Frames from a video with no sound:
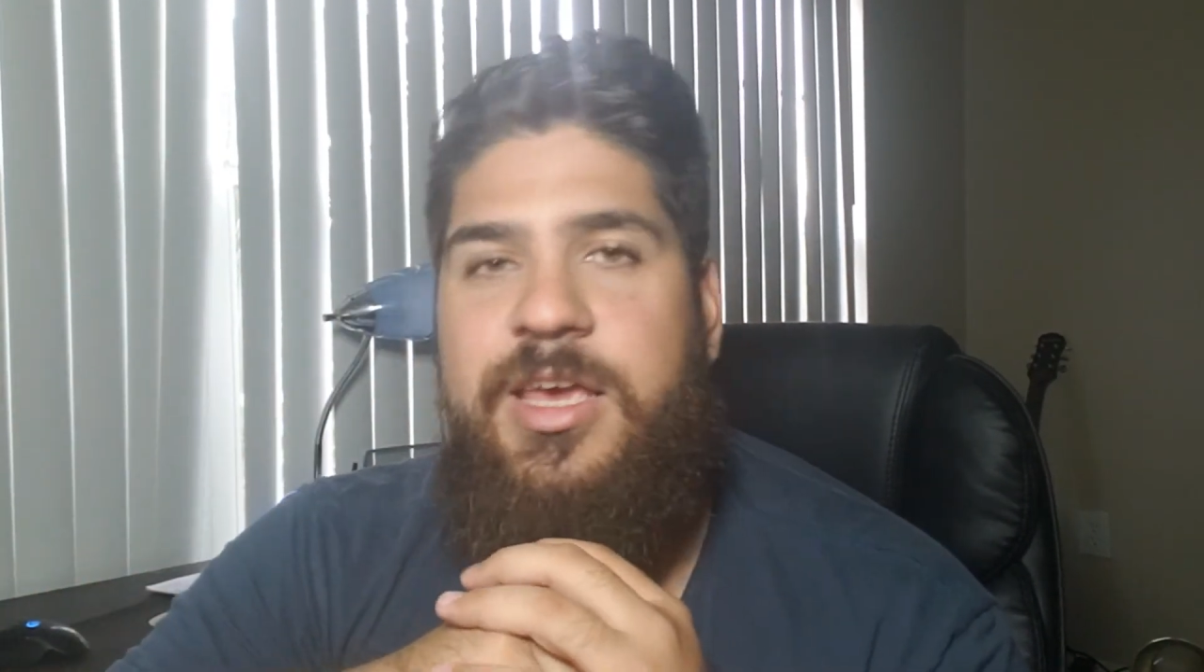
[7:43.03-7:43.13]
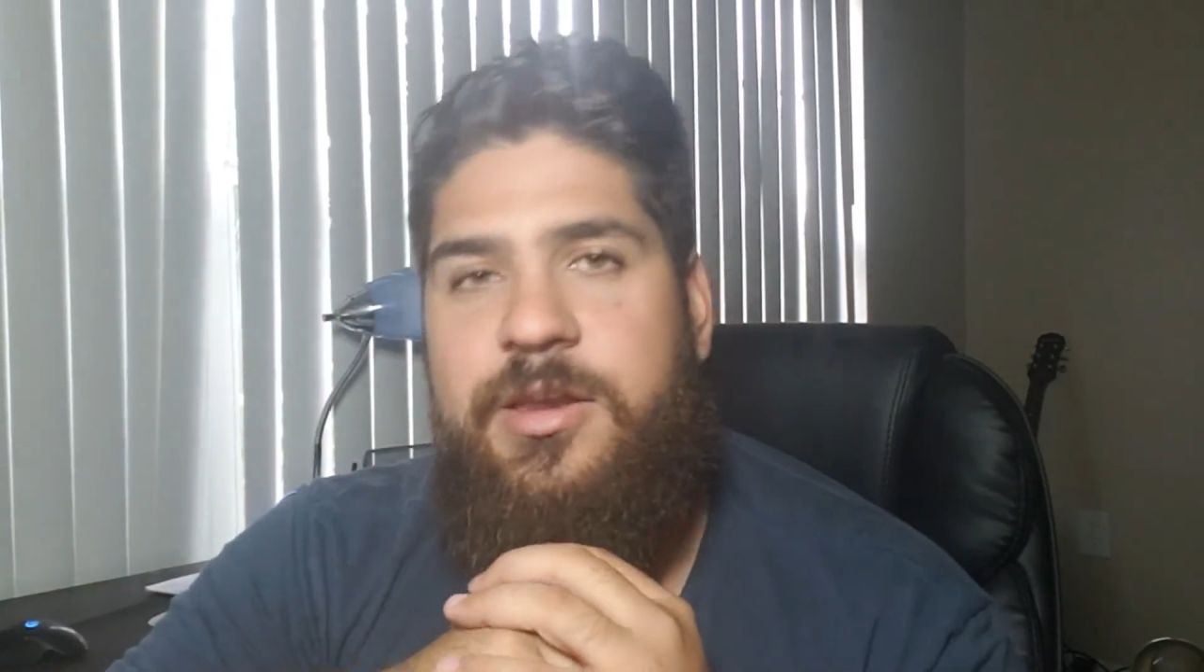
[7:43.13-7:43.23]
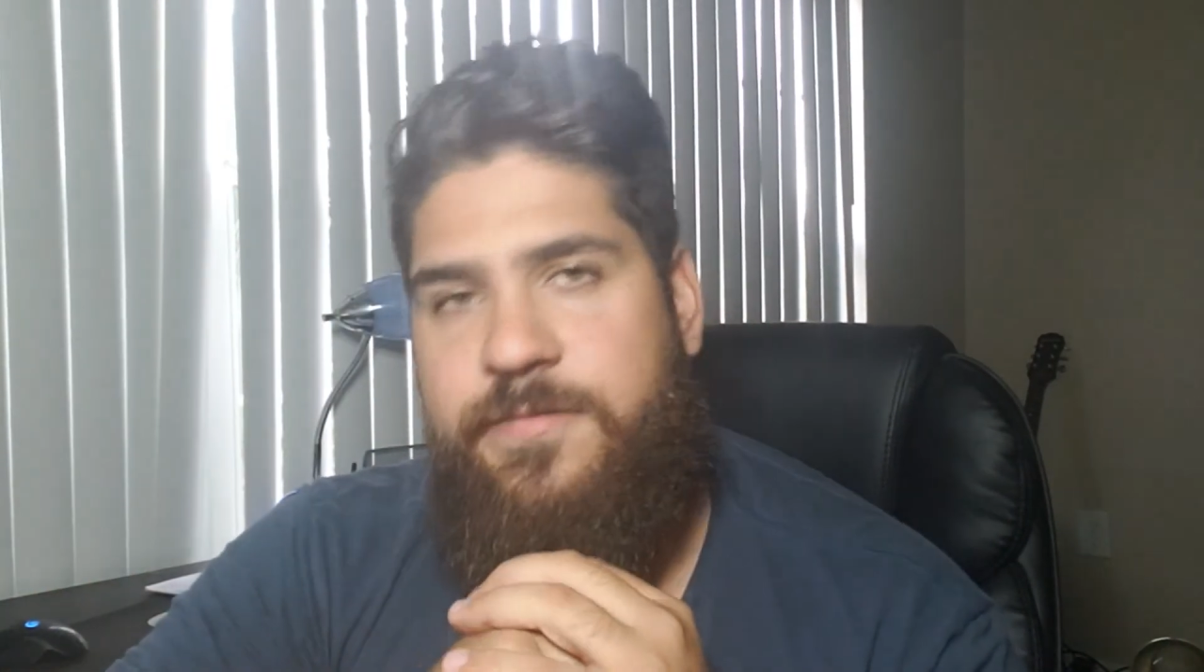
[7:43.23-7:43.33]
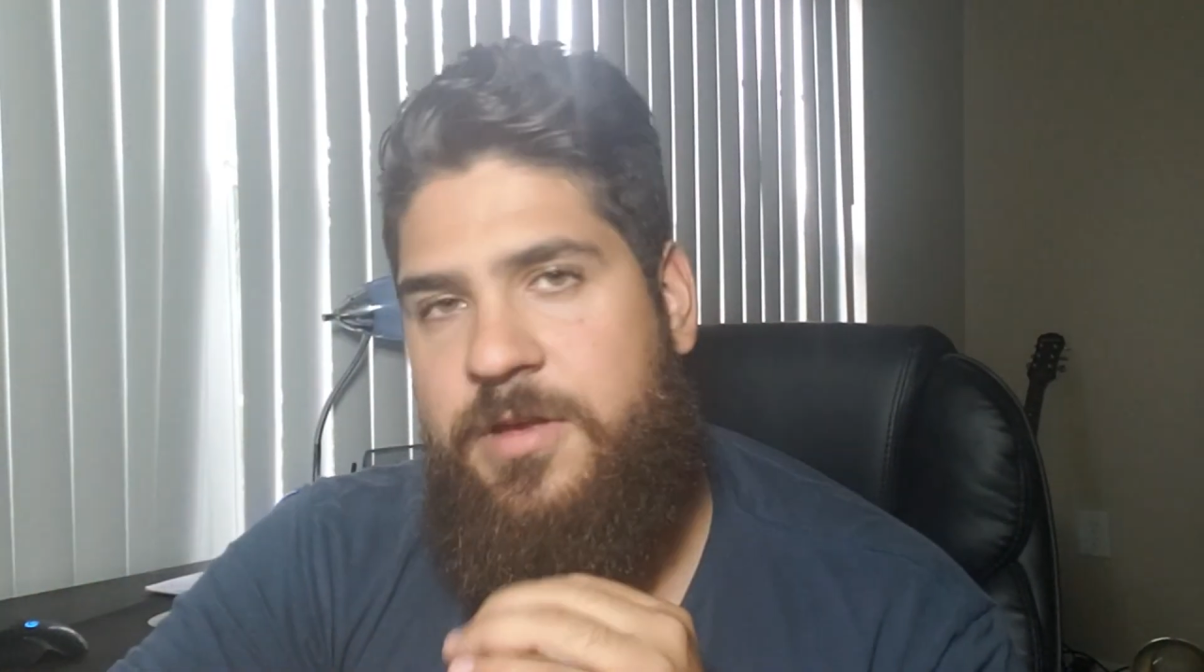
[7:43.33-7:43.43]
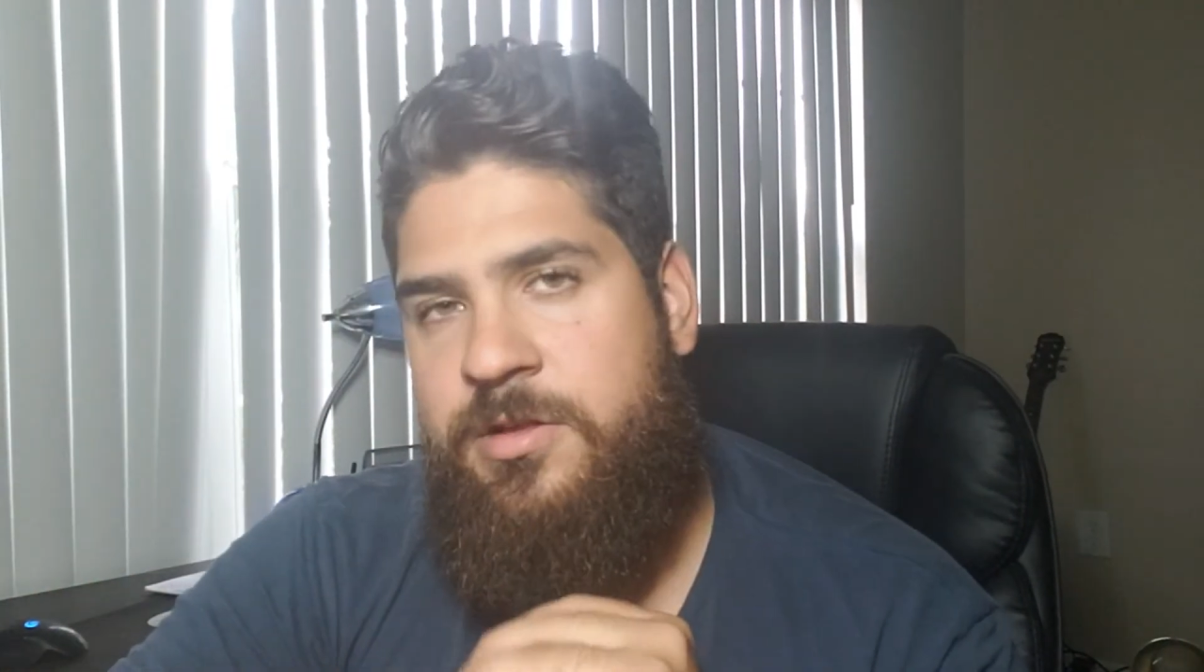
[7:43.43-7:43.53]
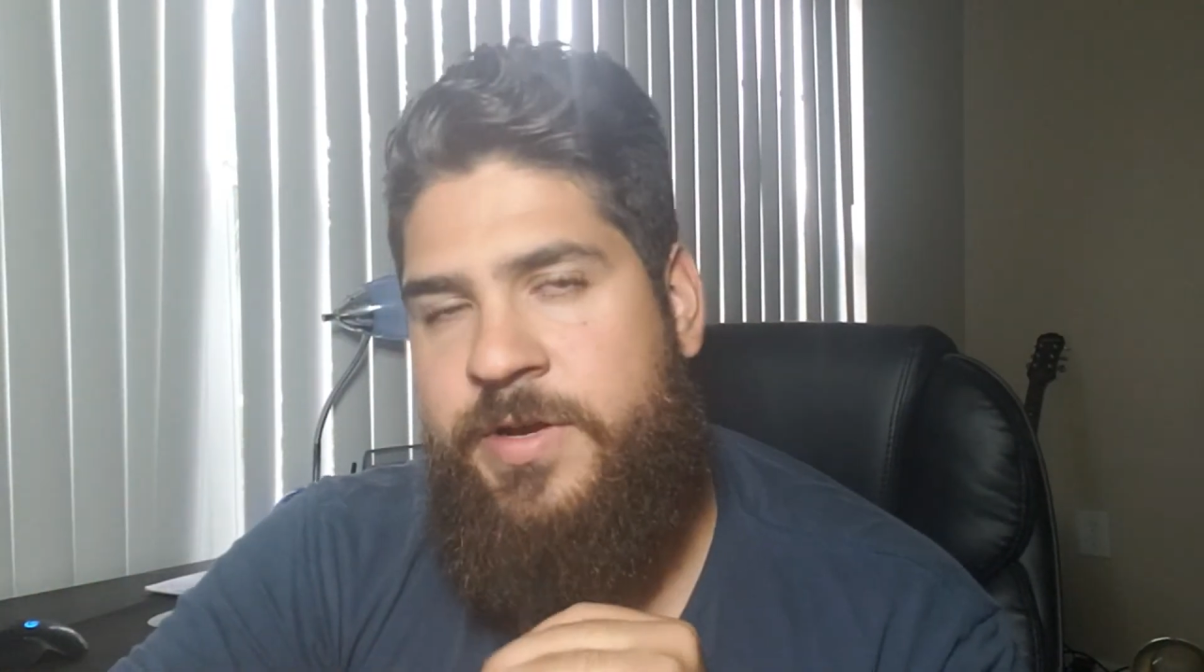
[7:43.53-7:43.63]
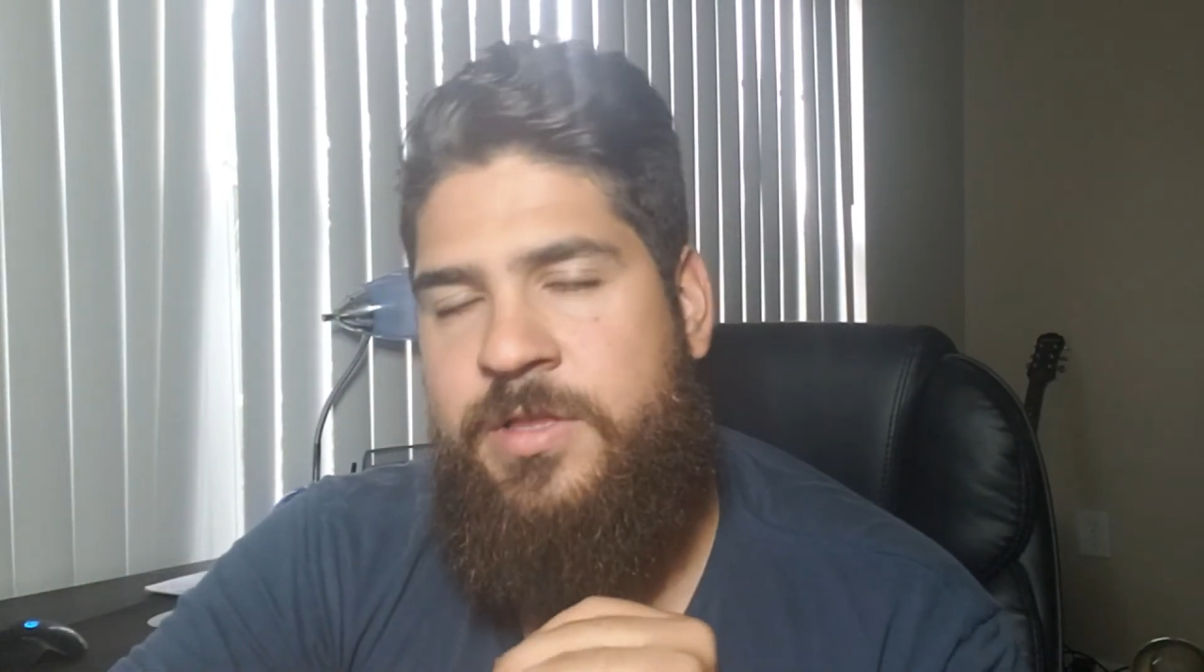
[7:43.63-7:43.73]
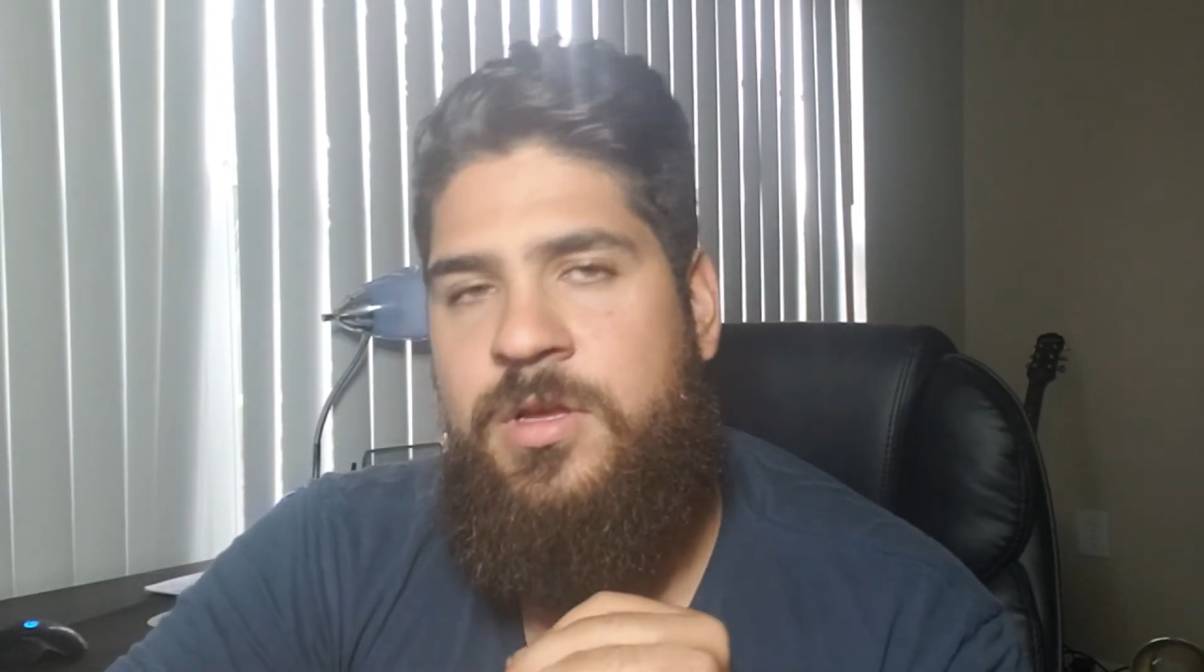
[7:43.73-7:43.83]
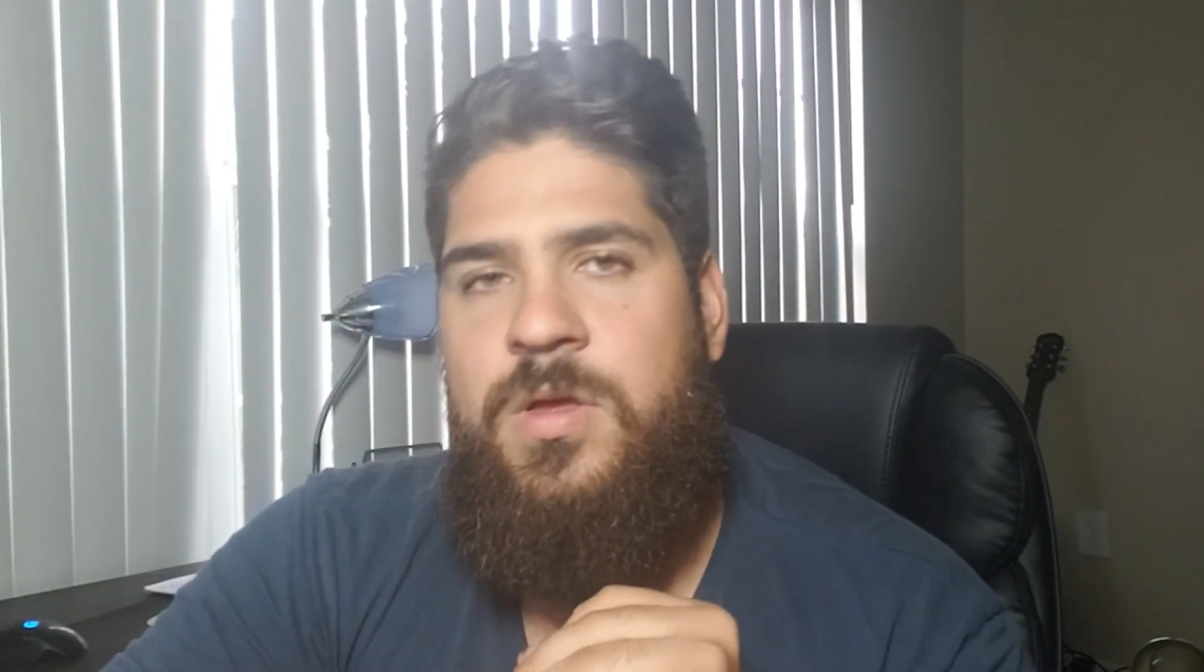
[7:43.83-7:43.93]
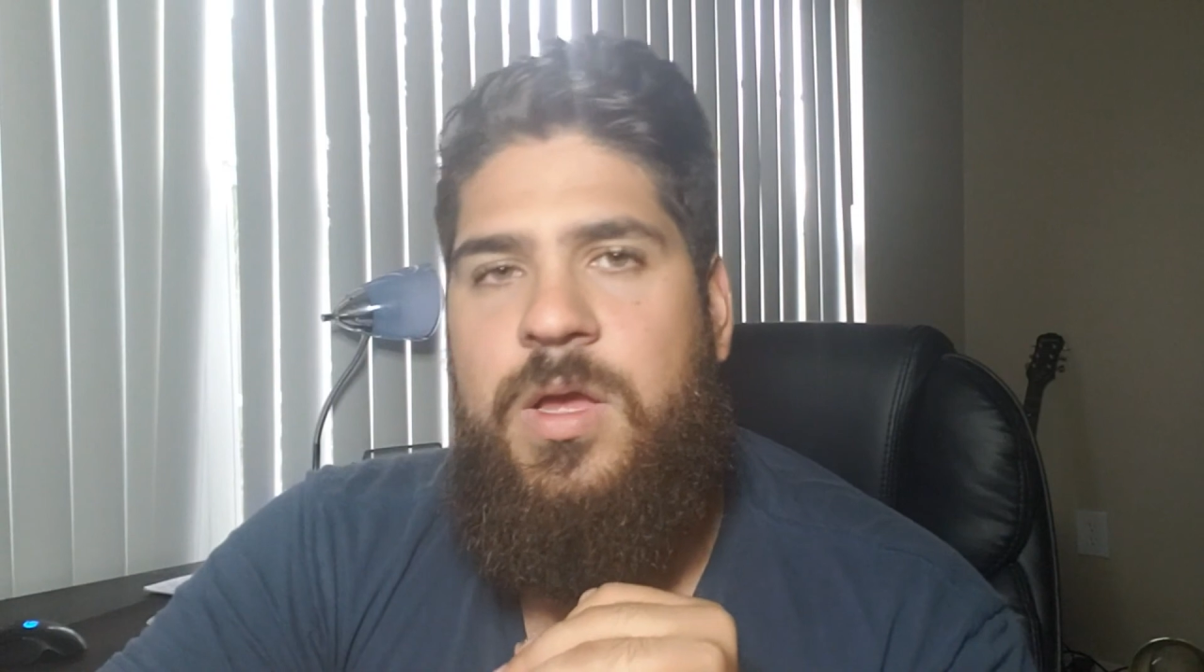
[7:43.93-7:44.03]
get a feel of it,